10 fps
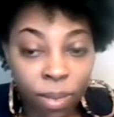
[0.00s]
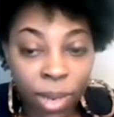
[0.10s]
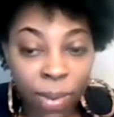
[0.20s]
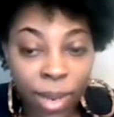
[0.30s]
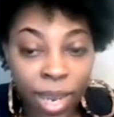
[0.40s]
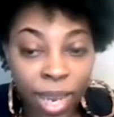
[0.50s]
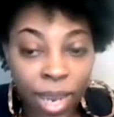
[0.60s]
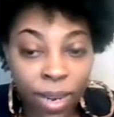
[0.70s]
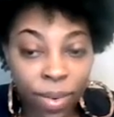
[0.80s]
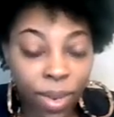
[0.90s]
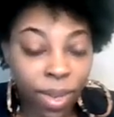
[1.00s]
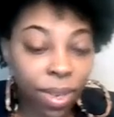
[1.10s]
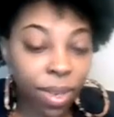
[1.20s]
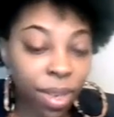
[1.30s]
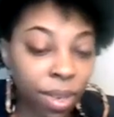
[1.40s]
maybe I can't do it.
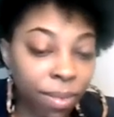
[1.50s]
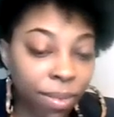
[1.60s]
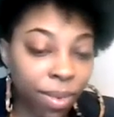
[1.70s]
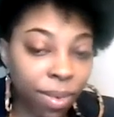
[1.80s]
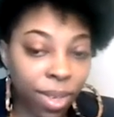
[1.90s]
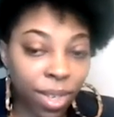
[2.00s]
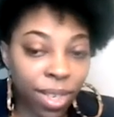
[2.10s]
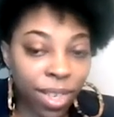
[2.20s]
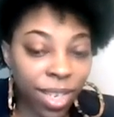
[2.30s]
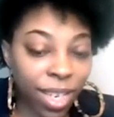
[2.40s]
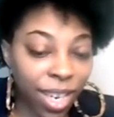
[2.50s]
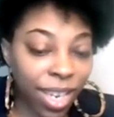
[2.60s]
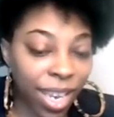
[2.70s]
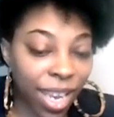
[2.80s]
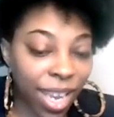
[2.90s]
Oh.
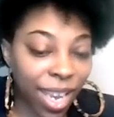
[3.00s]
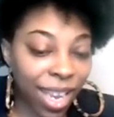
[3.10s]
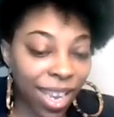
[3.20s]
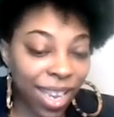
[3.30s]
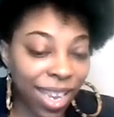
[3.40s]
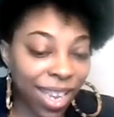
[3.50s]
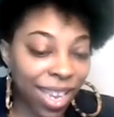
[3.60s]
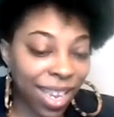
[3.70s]
I